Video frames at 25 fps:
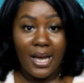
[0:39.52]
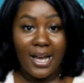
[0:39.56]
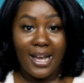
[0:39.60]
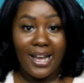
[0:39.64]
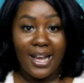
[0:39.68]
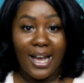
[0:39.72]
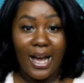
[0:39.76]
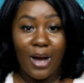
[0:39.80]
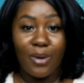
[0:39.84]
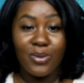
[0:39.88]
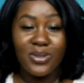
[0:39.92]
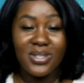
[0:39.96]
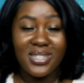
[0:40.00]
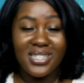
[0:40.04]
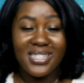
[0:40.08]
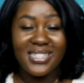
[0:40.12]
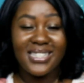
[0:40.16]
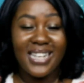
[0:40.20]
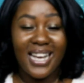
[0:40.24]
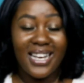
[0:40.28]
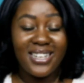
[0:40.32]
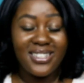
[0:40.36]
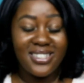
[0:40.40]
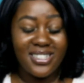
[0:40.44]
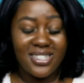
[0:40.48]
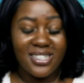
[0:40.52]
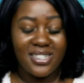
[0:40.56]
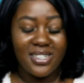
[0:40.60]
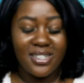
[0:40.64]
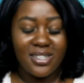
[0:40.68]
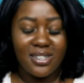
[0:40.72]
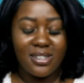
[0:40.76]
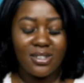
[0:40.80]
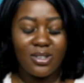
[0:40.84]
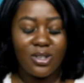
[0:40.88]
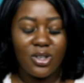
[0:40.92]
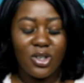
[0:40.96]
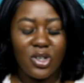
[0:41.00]
was a side chick.
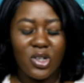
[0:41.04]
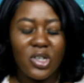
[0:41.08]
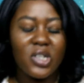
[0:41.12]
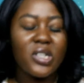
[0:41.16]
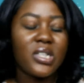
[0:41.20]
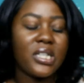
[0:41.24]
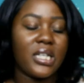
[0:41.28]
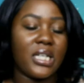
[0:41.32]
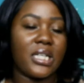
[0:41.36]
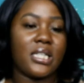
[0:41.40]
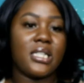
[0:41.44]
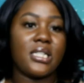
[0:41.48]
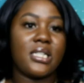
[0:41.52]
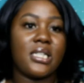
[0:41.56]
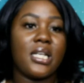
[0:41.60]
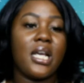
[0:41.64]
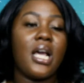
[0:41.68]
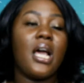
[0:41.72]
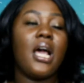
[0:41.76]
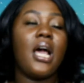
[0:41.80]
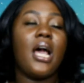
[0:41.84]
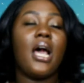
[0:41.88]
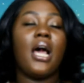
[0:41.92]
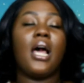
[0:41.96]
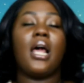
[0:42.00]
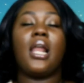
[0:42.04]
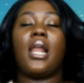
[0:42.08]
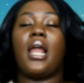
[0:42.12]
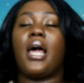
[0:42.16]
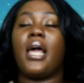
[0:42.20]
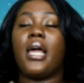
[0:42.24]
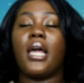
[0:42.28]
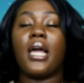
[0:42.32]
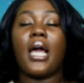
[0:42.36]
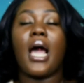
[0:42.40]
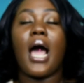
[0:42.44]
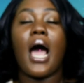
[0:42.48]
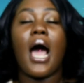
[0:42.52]
Goodness,
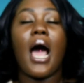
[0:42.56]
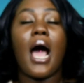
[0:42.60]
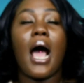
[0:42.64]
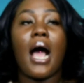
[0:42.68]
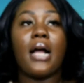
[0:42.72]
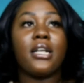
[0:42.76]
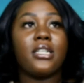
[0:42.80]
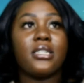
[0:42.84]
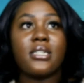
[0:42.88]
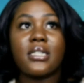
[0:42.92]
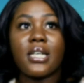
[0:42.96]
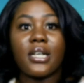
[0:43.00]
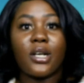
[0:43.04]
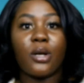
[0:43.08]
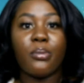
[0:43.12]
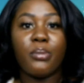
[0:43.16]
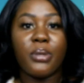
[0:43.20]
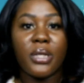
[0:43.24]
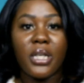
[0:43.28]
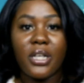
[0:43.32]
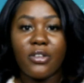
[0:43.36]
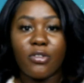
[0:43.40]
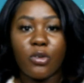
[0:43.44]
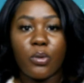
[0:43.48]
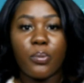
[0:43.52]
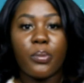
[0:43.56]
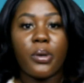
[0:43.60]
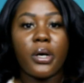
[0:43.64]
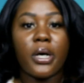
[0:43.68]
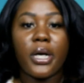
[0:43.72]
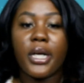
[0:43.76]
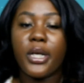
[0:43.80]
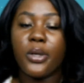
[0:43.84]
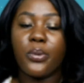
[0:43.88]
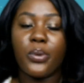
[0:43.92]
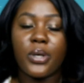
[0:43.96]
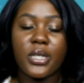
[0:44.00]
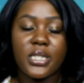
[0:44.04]
like I just cannot believe it. But
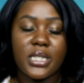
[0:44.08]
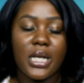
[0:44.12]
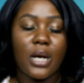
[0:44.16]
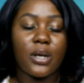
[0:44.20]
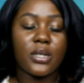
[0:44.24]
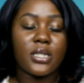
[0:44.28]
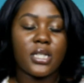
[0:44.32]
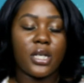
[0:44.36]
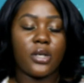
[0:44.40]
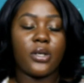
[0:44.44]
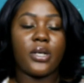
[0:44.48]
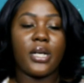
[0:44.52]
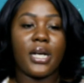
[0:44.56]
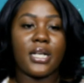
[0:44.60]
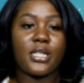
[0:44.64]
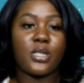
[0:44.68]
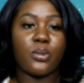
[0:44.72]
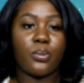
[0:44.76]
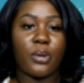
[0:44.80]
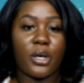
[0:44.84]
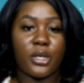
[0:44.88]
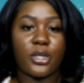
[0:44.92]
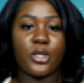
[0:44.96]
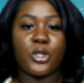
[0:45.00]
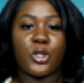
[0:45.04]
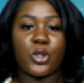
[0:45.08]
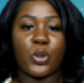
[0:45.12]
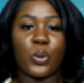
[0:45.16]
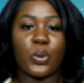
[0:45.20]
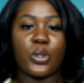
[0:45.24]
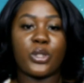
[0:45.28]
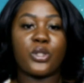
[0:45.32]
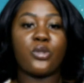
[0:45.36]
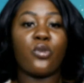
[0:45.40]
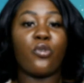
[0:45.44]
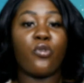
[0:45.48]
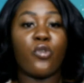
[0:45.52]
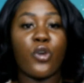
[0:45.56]
anyways, I'll tell you guys about this story.
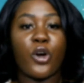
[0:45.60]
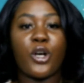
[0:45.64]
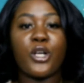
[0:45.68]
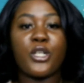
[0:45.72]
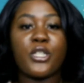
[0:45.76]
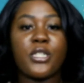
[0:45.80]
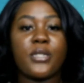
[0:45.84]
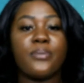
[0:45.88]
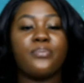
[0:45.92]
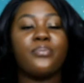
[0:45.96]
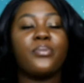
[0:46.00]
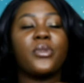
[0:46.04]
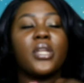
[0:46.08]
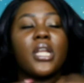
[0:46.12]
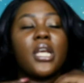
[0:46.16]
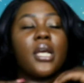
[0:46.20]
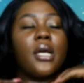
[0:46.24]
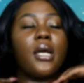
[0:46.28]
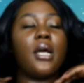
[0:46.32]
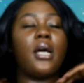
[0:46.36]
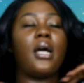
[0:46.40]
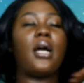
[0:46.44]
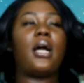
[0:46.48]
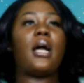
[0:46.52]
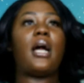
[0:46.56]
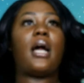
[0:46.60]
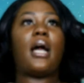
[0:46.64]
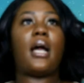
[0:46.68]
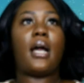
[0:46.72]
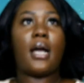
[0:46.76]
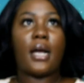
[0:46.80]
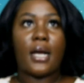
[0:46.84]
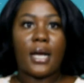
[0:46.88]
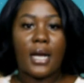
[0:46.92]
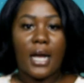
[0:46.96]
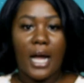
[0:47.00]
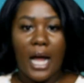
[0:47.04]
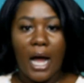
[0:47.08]
So first,
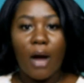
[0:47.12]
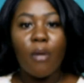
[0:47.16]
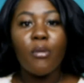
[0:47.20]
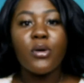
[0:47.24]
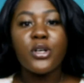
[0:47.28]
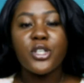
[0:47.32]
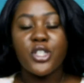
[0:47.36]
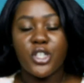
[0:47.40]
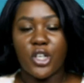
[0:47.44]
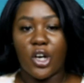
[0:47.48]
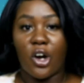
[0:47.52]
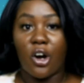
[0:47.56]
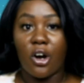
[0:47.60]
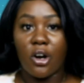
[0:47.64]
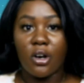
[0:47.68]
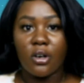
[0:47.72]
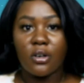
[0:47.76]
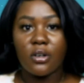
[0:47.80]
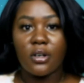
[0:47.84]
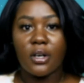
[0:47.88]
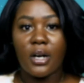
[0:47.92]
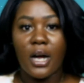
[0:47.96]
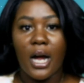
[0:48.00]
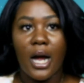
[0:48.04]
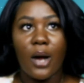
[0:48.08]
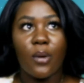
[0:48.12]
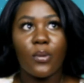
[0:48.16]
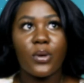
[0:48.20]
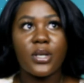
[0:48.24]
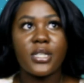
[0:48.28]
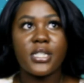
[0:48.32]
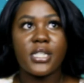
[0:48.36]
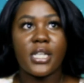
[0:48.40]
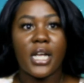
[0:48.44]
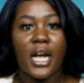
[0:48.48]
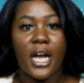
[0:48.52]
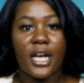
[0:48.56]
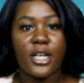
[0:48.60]
I was young, I
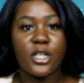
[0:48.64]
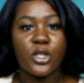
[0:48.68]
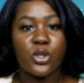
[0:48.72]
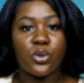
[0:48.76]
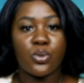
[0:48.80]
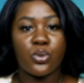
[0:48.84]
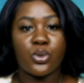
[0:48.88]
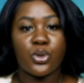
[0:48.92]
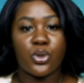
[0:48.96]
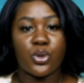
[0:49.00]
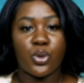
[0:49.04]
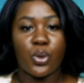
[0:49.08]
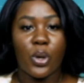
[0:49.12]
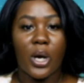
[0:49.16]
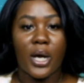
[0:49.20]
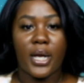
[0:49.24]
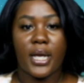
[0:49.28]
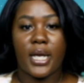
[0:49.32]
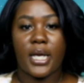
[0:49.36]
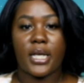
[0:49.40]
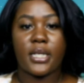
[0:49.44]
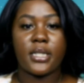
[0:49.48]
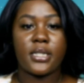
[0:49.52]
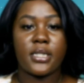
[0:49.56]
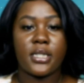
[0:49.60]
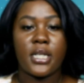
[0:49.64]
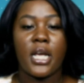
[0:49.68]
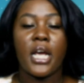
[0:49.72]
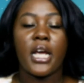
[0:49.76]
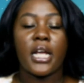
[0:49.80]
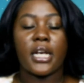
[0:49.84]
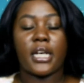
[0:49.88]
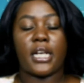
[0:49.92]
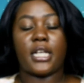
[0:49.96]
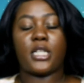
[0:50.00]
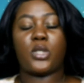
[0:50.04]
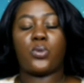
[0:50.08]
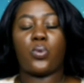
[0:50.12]
was in high school, so I guess
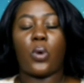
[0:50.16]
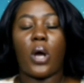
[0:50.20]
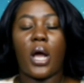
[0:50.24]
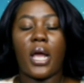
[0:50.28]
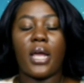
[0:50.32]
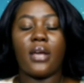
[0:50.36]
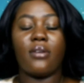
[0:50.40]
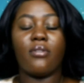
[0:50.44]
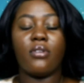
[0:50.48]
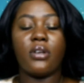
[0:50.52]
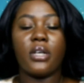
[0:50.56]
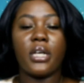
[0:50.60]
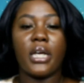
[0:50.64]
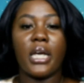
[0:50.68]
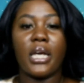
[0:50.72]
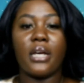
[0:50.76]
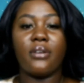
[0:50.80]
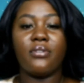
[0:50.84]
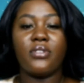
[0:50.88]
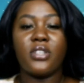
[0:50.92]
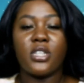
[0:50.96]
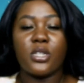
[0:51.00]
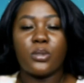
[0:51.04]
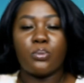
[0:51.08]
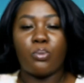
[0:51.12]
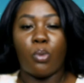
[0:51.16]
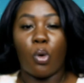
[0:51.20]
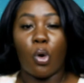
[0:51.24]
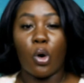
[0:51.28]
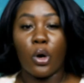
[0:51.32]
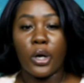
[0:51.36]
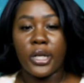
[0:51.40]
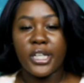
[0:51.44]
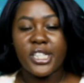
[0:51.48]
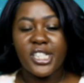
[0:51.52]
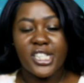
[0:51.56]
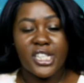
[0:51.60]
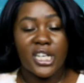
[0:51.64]
that's why I even give this
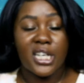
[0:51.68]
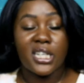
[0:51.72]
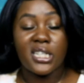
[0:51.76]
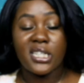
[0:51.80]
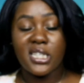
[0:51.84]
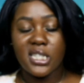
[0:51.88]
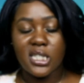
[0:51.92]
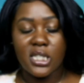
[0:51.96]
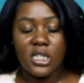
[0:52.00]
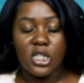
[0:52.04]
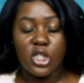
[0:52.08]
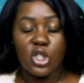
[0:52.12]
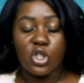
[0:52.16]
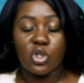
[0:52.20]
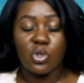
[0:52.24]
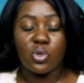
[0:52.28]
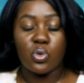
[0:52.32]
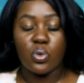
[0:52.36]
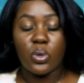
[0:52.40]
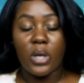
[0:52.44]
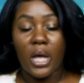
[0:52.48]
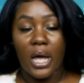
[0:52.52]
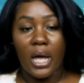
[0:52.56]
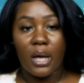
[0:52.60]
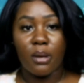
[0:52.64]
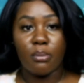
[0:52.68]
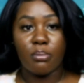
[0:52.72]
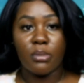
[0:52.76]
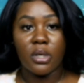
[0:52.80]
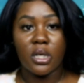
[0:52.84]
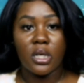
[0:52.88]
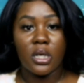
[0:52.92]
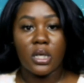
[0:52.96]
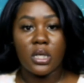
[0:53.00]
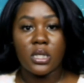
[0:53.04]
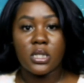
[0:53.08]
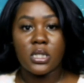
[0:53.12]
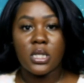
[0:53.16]
boy chances to do that,
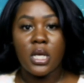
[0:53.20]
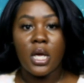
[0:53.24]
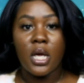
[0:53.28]
because